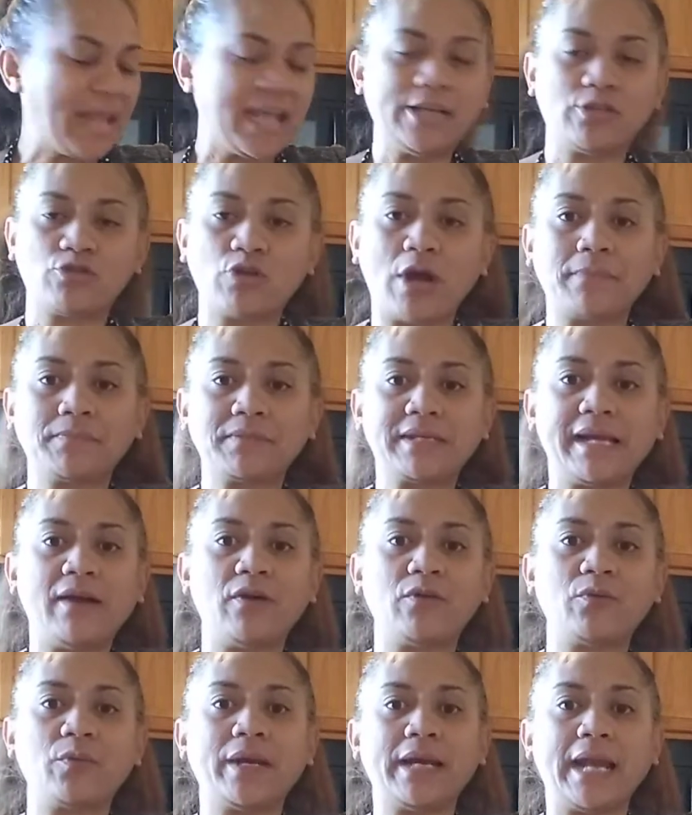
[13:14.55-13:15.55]
It dropped
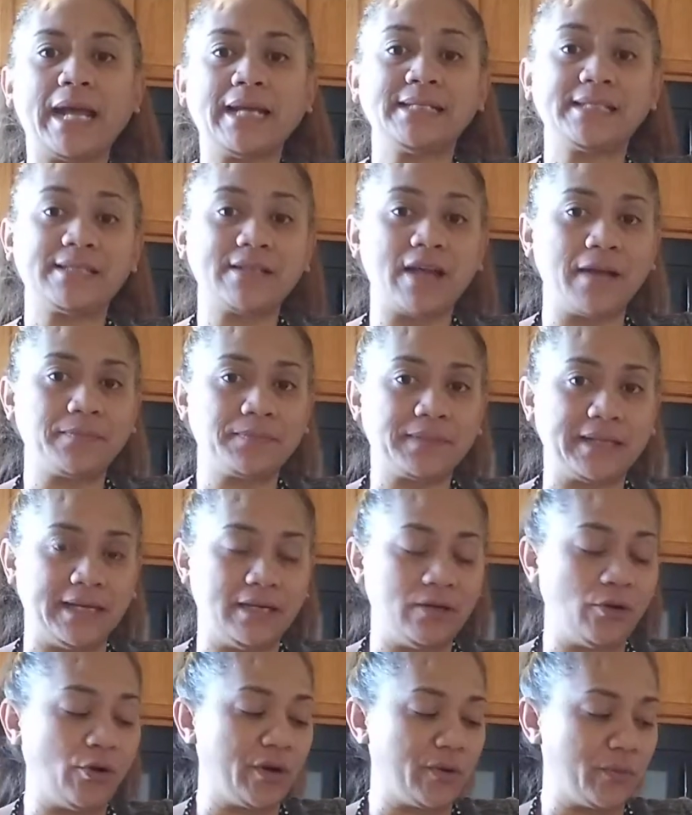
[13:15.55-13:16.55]
down when I stopped
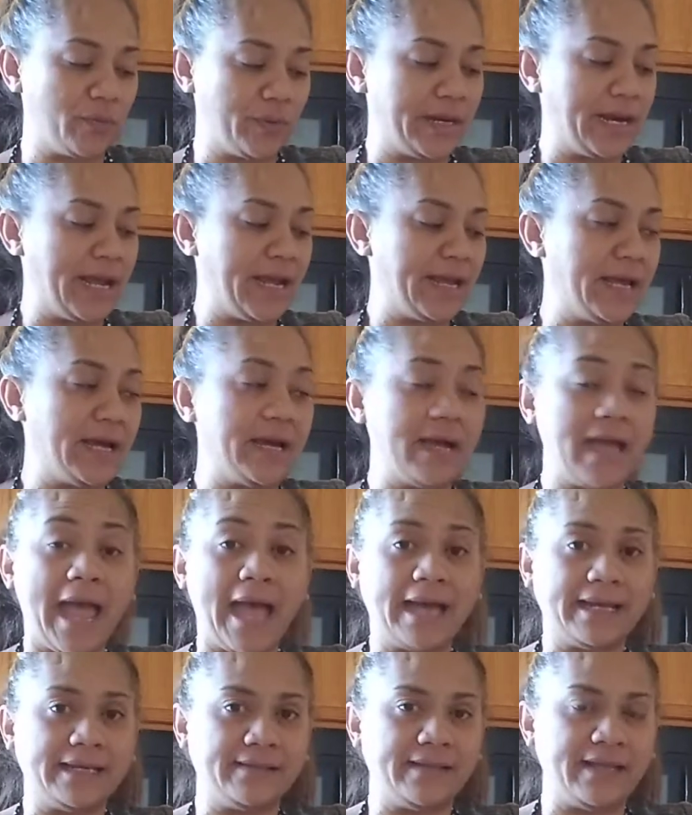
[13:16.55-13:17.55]
it, or when I
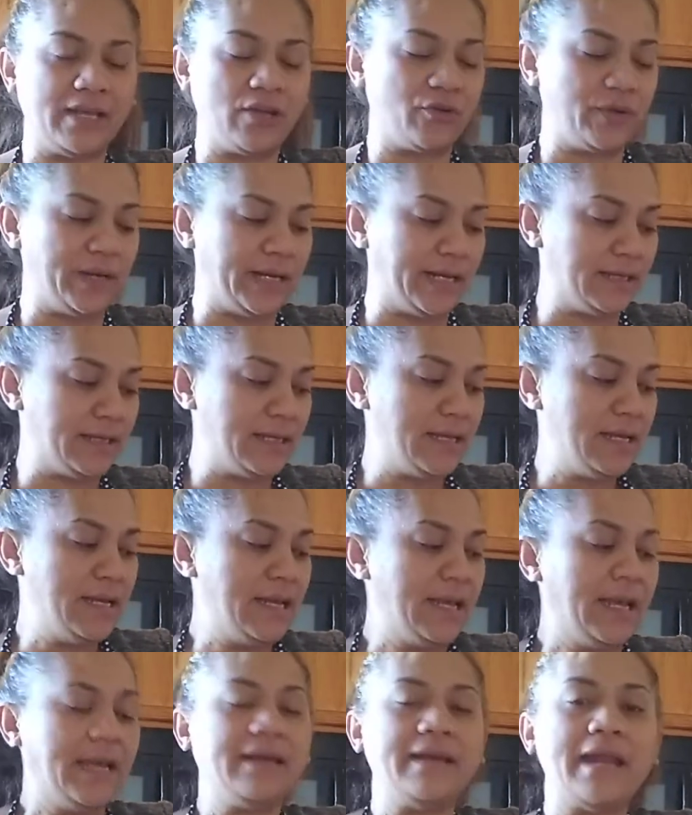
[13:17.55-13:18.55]
added the ingredient,
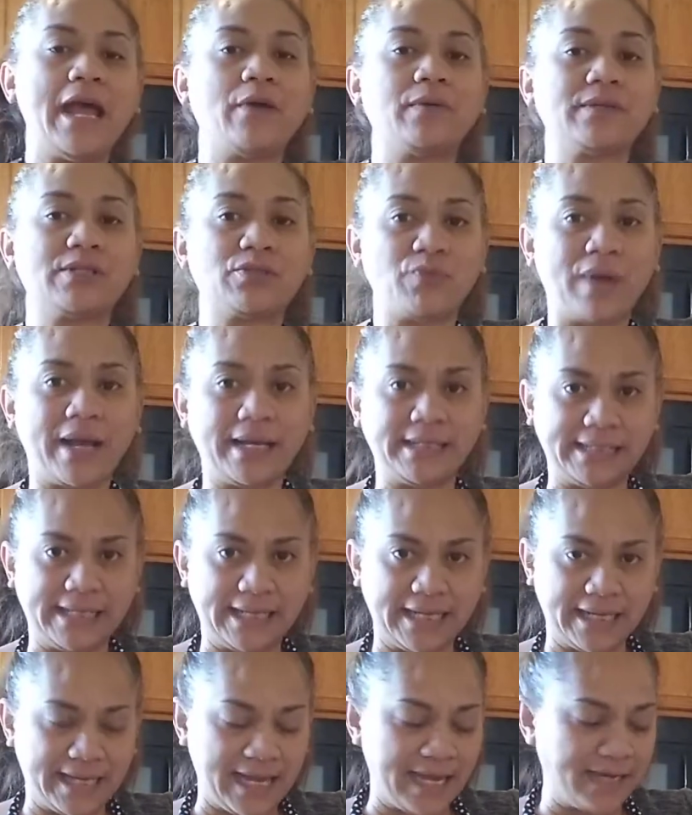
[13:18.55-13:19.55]
and now it's
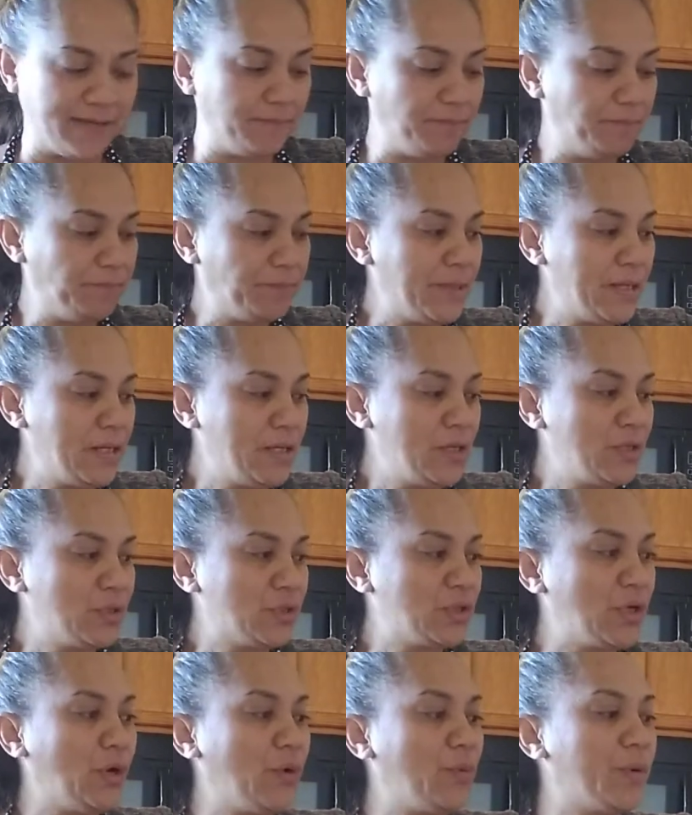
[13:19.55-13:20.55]
rising again.
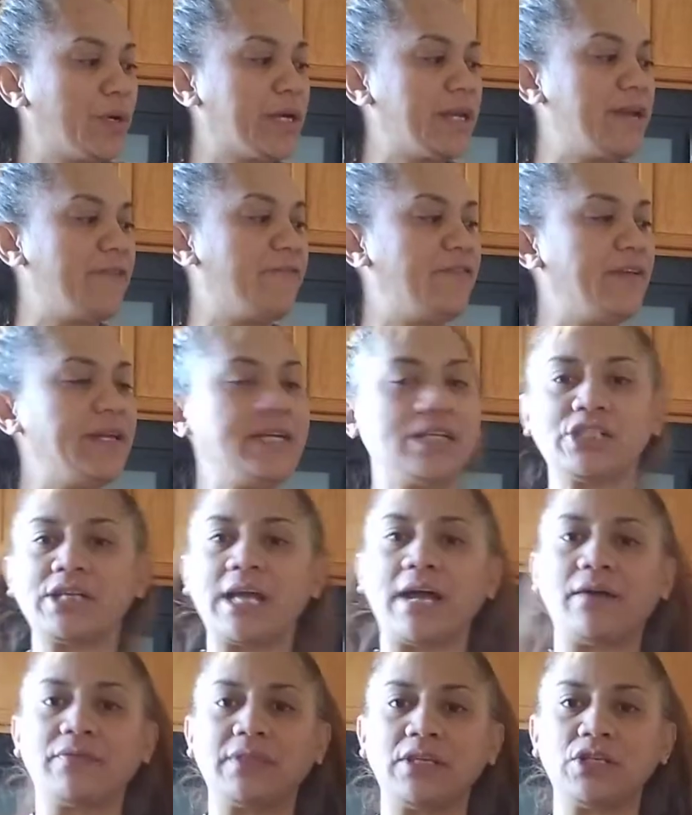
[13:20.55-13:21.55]
So we're going to finish
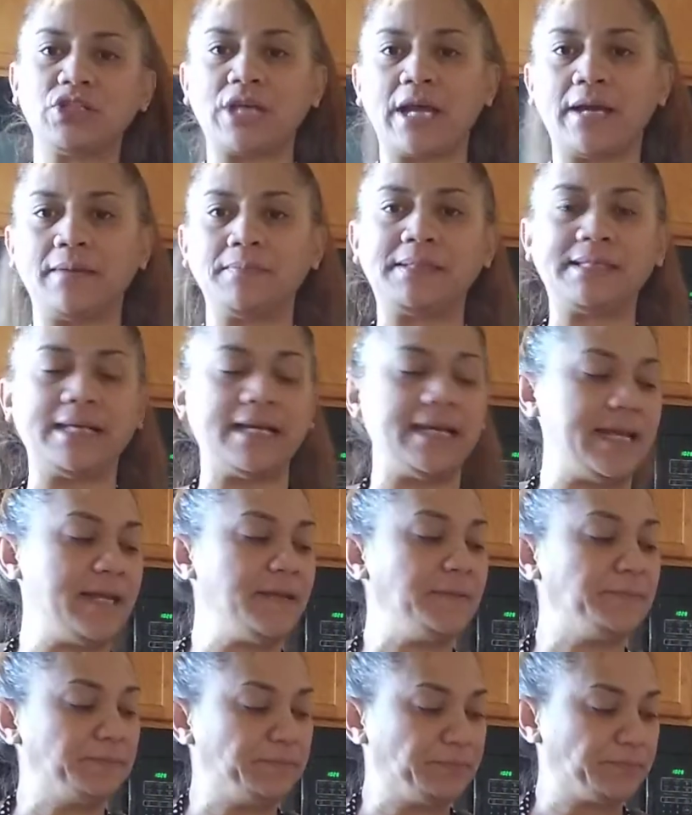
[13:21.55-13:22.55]
up the jam
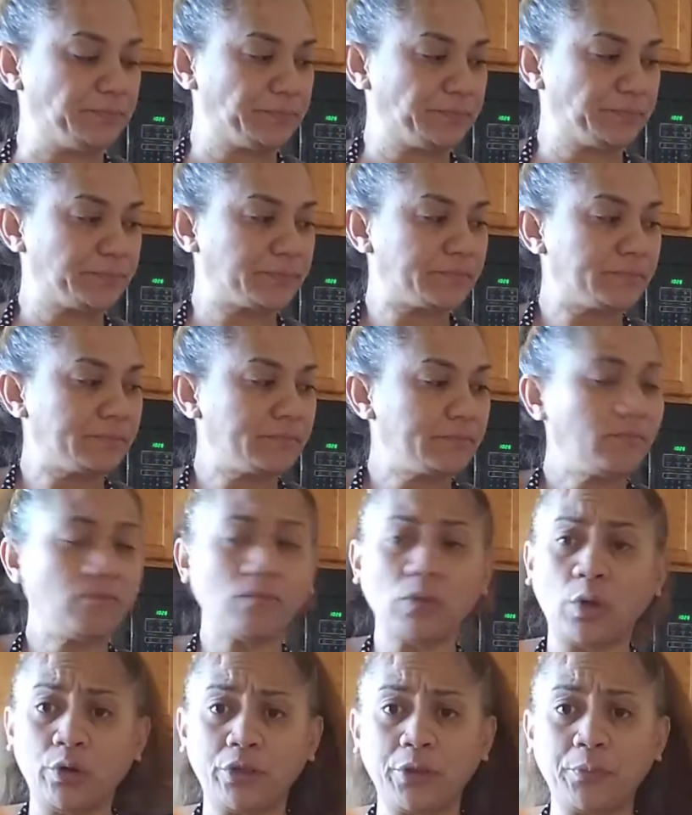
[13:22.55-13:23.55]
setting,
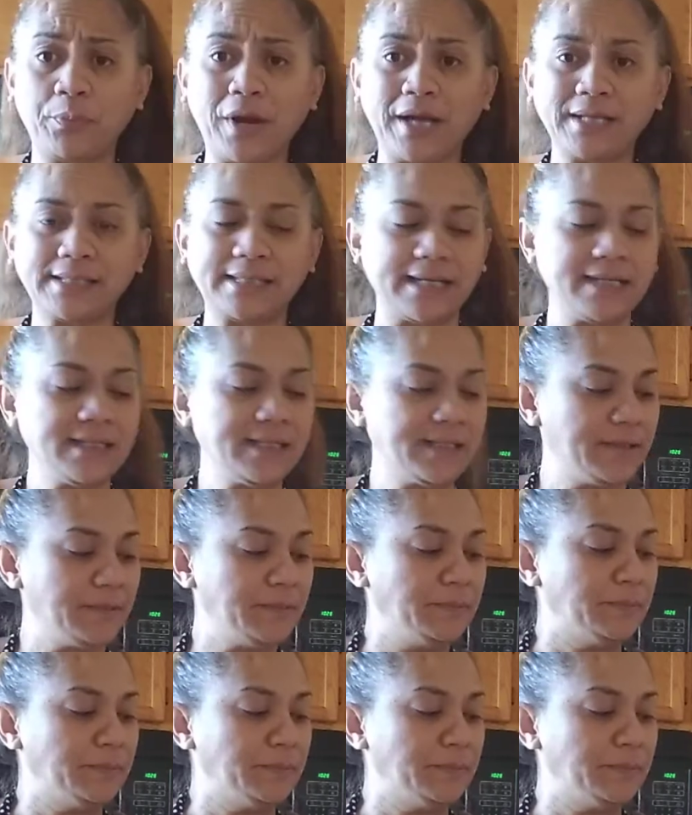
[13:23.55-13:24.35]
or the process.